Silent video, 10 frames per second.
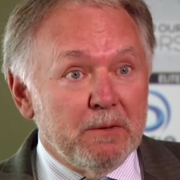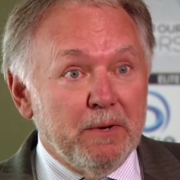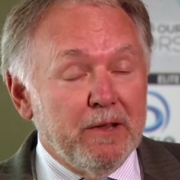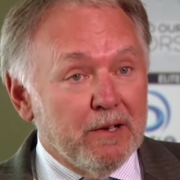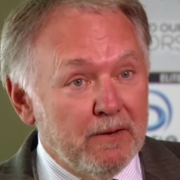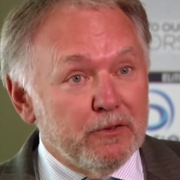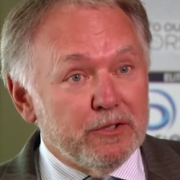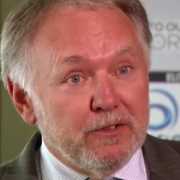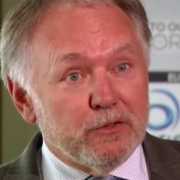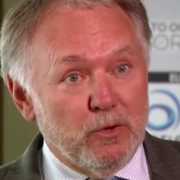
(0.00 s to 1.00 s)
but they'd love to
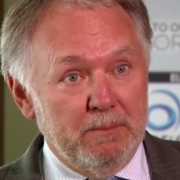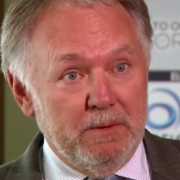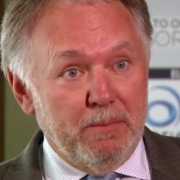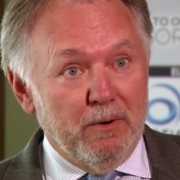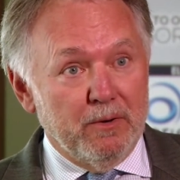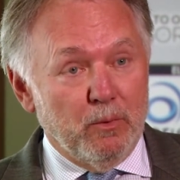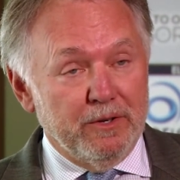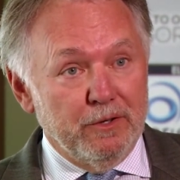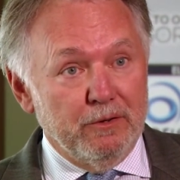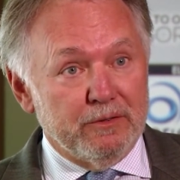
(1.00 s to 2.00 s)
see the treatment burden
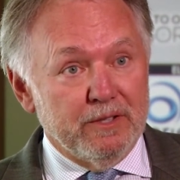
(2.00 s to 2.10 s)
reduced.